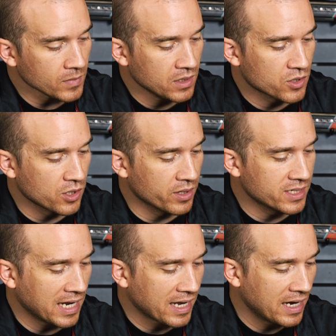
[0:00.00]
So the
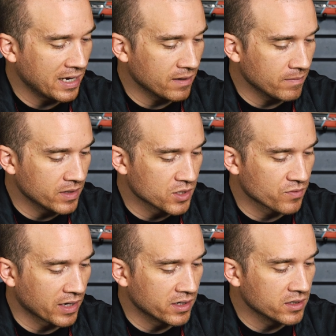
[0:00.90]
deck height is
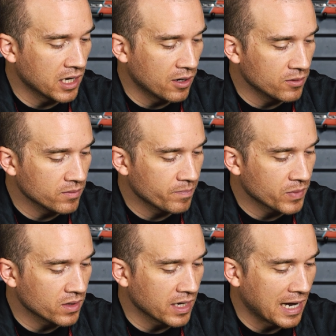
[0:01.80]
very low.
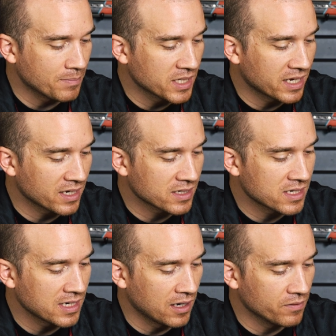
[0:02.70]
The optic
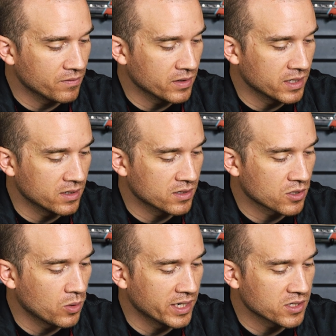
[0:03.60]
itself is
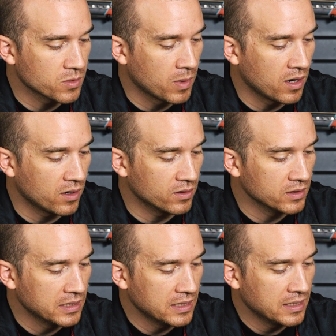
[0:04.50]
quite small,
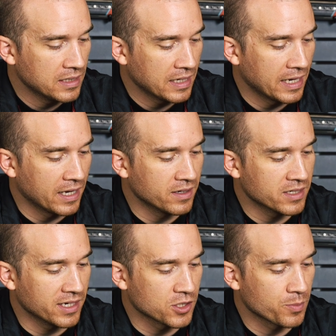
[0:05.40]
and
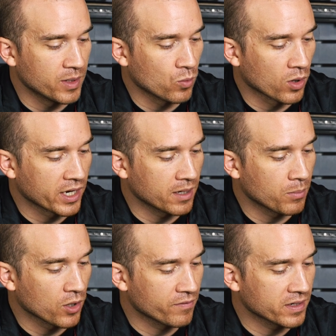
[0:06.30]
it's been working
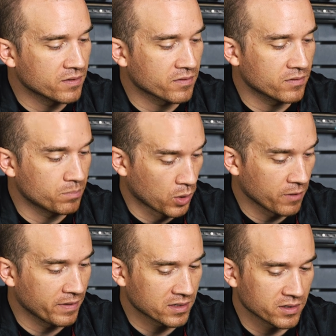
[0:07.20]

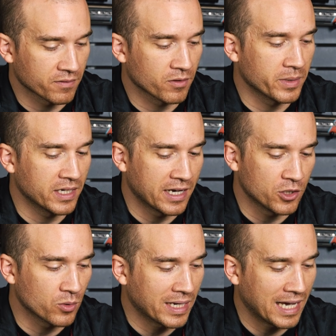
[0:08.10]
perfectly for me, and
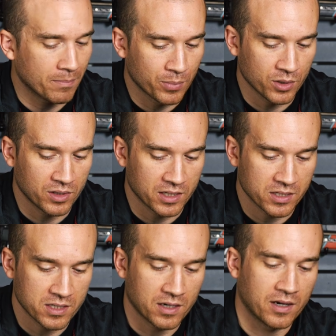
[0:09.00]
you can't put
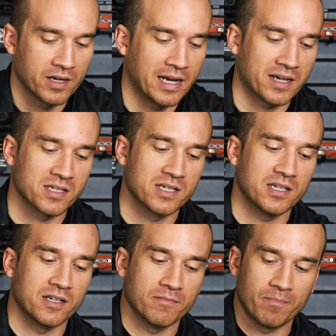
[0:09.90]
this on an
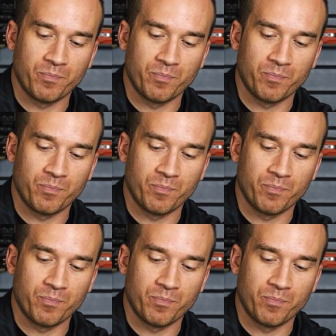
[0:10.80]
XC.